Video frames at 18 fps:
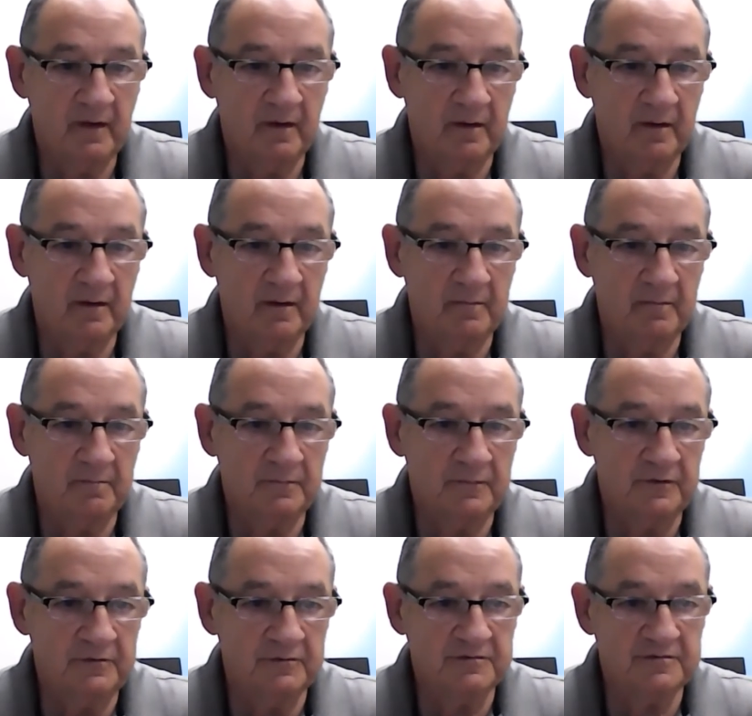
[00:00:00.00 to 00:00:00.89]
Do
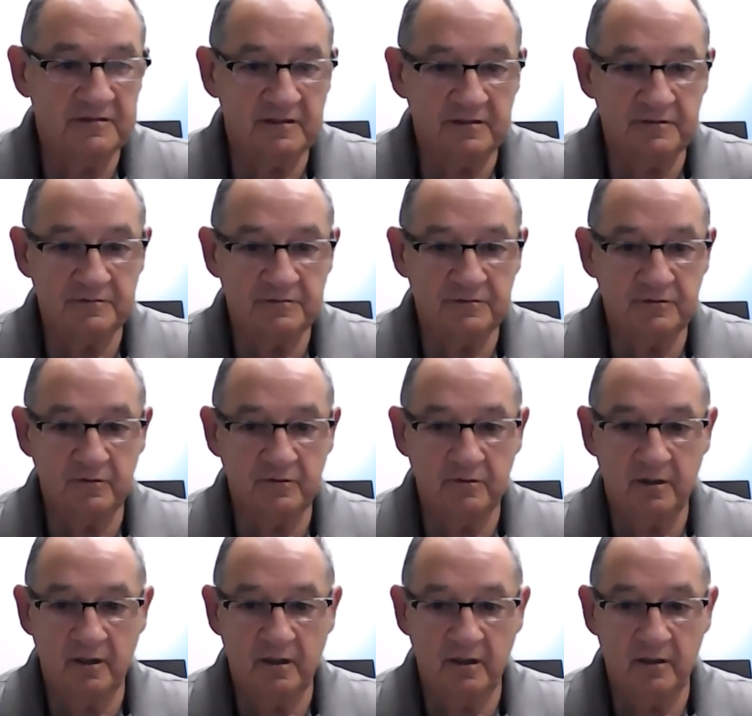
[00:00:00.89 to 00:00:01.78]
you sense you're
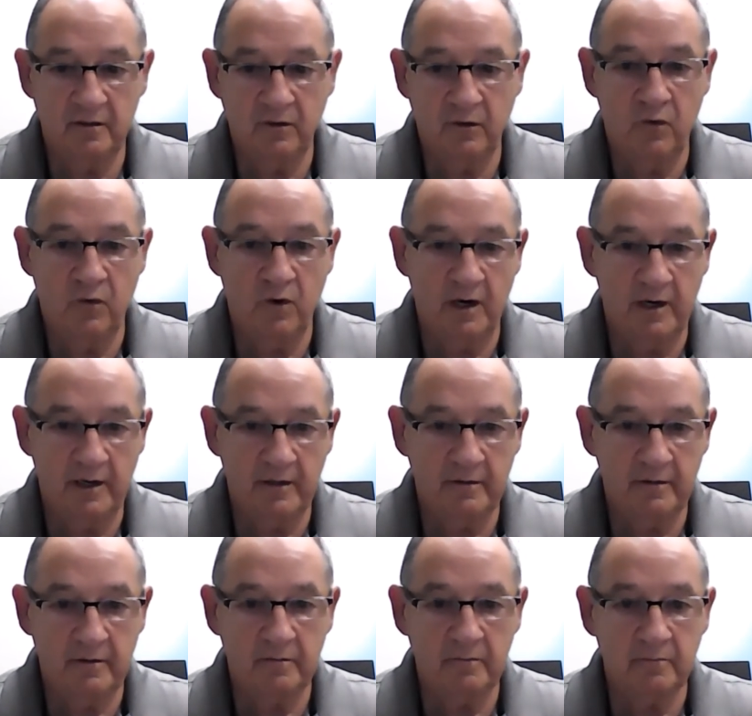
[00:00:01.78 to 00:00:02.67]

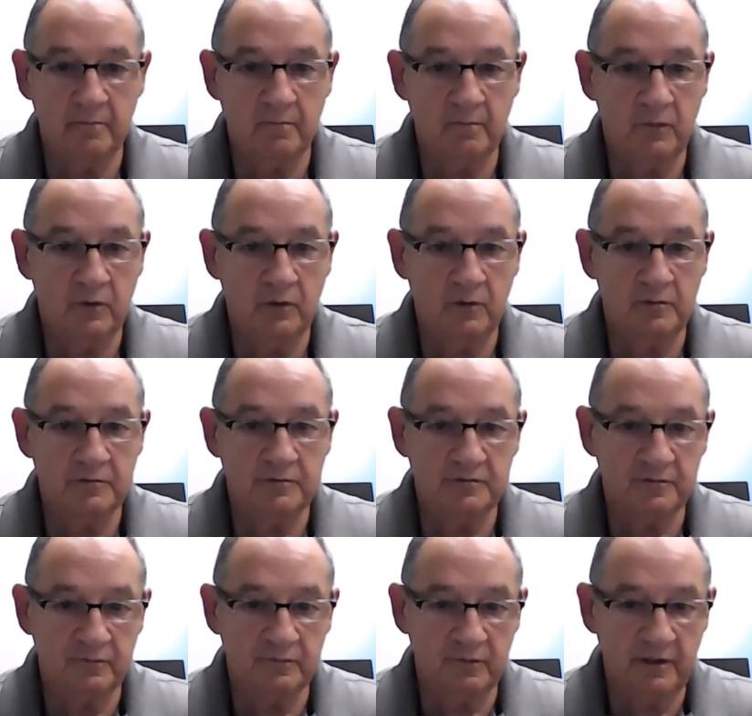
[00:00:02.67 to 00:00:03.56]
quieter, more
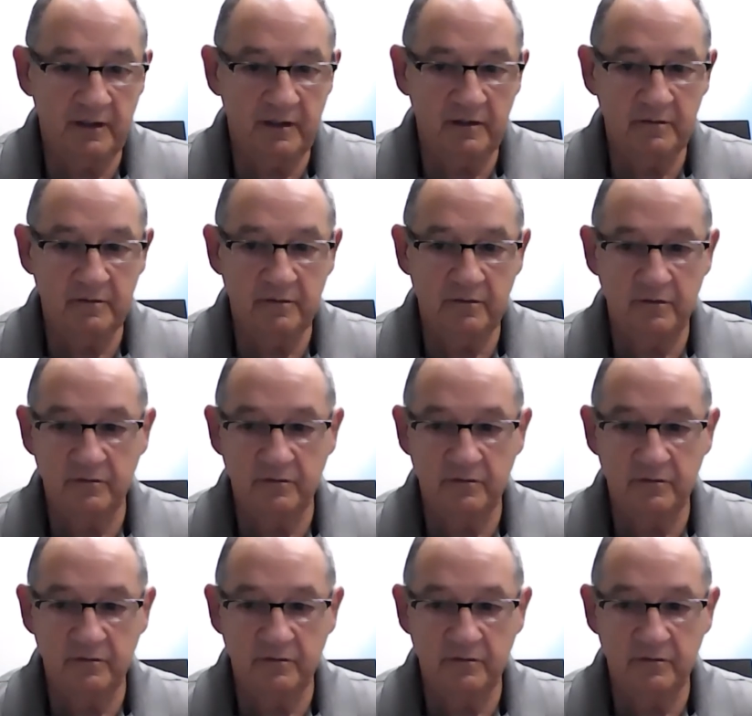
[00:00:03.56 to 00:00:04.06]
serene?